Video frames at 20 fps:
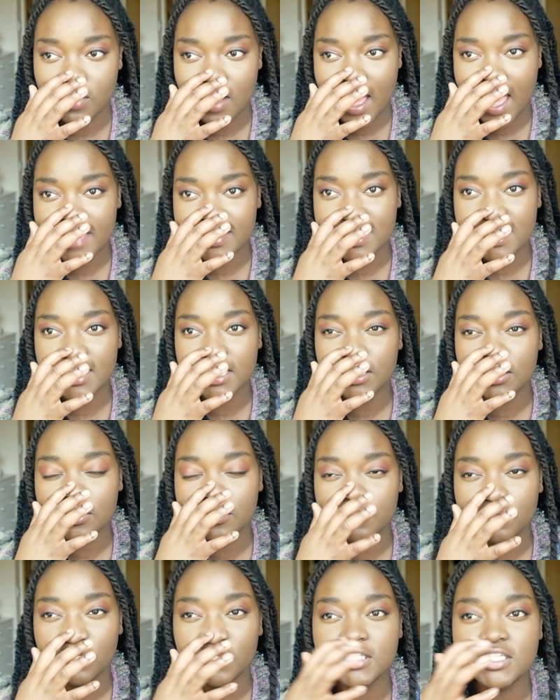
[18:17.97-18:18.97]
I think in
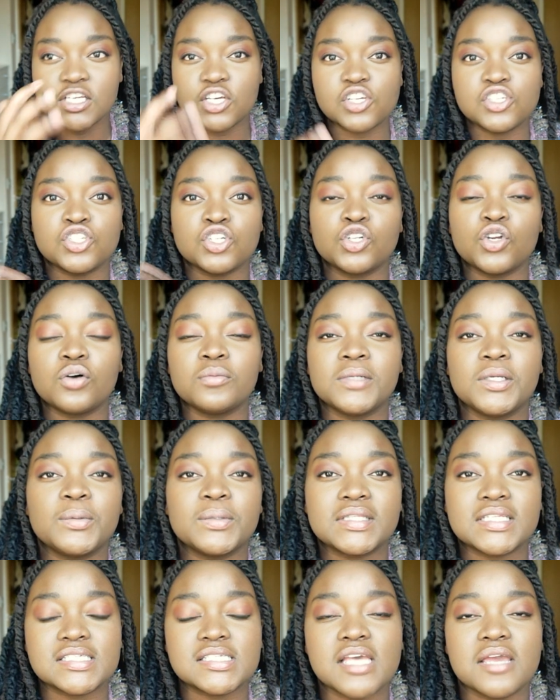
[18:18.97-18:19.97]
community, because you're normally with
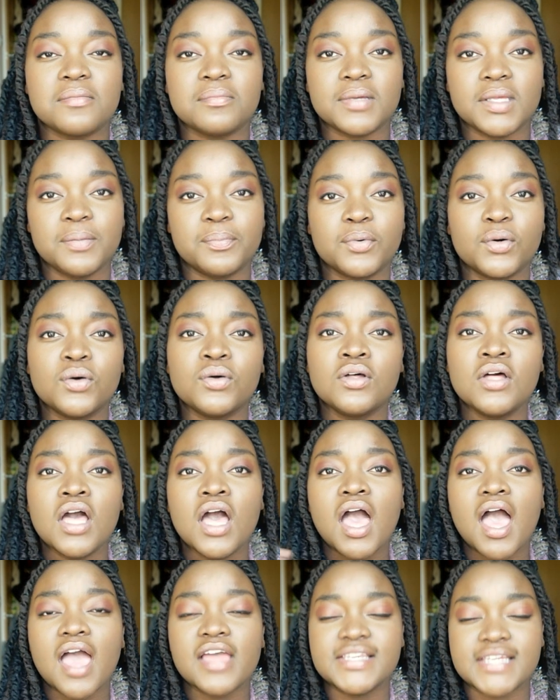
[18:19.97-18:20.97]
the same people
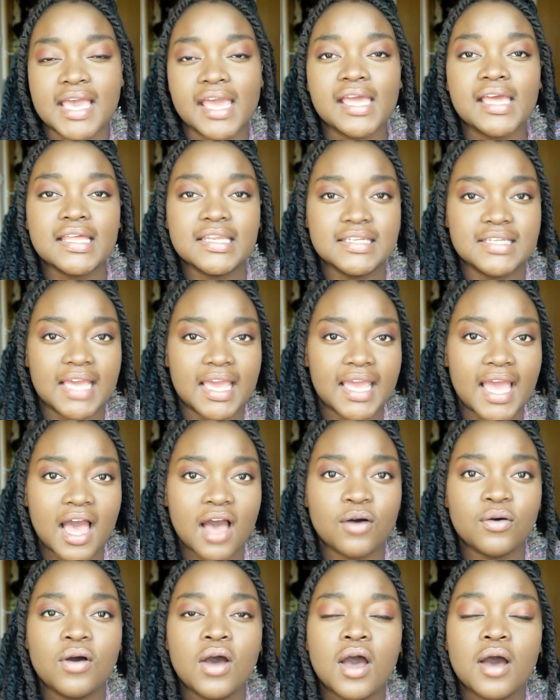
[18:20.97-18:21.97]
day in, day out,